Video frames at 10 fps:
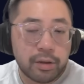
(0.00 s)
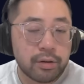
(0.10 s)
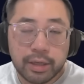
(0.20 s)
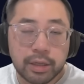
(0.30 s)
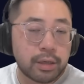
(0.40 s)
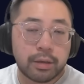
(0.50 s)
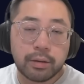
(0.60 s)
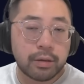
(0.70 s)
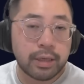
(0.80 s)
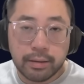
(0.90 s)
and you're looking to
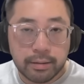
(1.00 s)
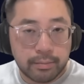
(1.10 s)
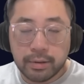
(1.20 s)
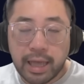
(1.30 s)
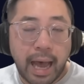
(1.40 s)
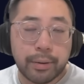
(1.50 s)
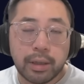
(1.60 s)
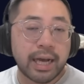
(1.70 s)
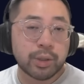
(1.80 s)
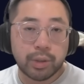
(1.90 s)

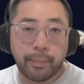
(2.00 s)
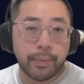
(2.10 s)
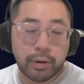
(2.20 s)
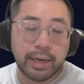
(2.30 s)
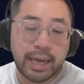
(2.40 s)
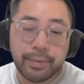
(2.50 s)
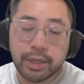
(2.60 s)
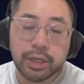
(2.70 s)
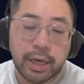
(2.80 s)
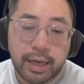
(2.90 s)
capitalize with the burn
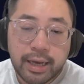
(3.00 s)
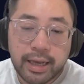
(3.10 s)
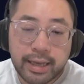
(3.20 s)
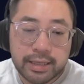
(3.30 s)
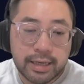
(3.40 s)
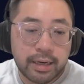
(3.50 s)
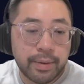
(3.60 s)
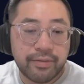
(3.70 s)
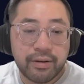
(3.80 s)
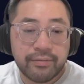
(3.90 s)
damage, it's going to
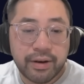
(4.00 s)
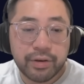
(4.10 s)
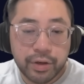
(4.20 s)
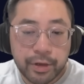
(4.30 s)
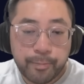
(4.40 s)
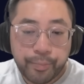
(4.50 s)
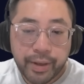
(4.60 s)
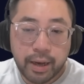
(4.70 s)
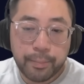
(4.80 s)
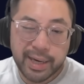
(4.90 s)
be very, very good.
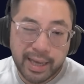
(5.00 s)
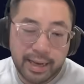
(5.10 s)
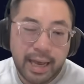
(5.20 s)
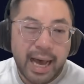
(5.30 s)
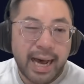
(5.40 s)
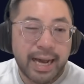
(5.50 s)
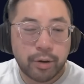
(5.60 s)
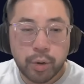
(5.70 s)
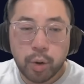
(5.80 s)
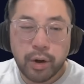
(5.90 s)
But again, I
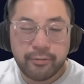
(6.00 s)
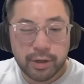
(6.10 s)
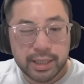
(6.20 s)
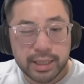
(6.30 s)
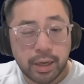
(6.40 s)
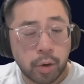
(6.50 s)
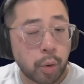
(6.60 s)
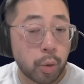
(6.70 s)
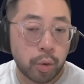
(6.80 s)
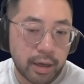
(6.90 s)
don't know if we're going to see a
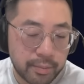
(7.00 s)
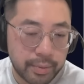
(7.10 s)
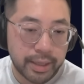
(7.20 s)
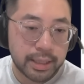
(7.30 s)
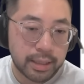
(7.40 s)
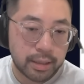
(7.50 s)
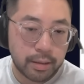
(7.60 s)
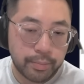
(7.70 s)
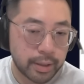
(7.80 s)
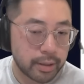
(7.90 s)
whole lot of play into
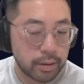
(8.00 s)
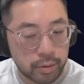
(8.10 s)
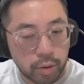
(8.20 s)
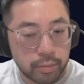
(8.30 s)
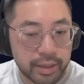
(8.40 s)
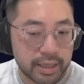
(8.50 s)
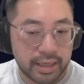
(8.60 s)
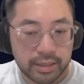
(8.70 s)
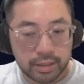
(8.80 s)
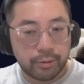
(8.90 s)
him, but normally
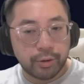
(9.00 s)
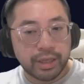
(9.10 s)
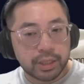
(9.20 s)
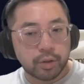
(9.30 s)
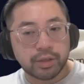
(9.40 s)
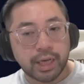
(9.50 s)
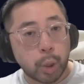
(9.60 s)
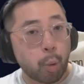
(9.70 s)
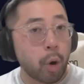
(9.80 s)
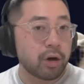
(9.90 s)
it really just looks
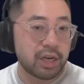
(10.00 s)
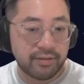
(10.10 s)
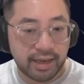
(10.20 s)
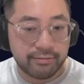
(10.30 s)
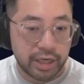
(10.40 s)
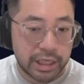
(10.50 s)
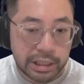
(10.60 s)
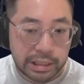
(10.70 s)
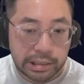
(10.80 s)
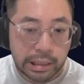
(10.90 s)
like quality of life
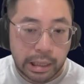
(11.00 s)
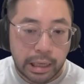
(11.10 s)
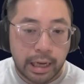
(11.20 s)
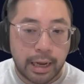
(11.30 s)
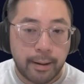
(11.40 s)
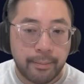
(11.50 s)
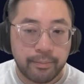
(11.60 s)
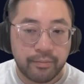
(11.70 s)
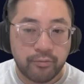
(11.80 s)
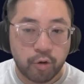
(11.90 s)
changes
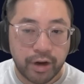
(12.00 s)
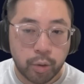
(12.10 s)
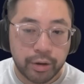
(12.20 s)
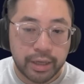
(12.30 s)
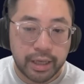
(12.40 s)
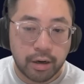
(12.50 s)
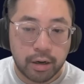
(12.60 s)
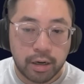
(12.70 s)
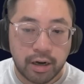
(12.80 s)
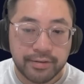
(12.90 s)
for ignoring
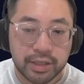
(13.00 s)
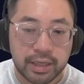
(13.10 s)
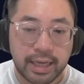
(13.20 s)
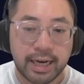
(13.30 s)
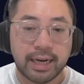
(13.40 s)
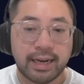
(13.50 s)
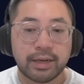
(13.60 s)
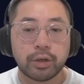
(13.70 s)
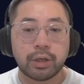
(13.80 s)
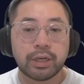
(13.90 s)
ER and obviously getting an
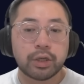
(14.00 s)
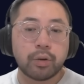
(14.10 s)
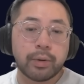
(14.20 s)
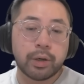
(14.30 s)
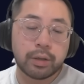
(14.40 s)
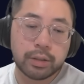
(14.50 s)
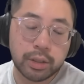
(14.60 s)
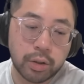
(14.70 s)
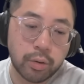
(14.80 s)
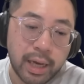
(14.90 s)
additional burn.
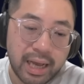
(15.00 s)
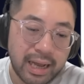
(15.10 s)
So